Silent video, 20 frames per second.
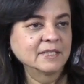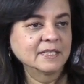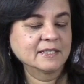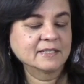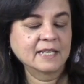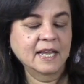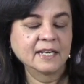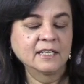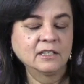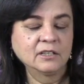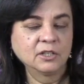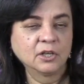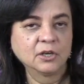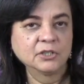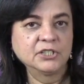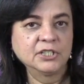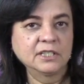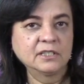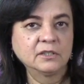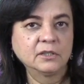
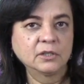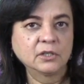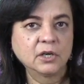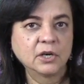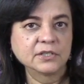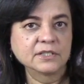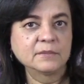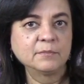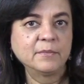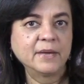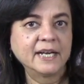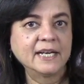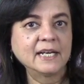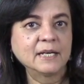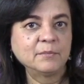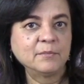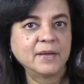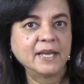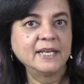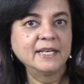psychological
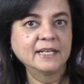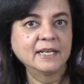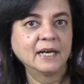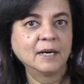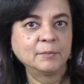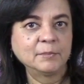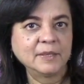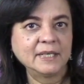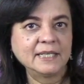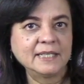cosmetic makeup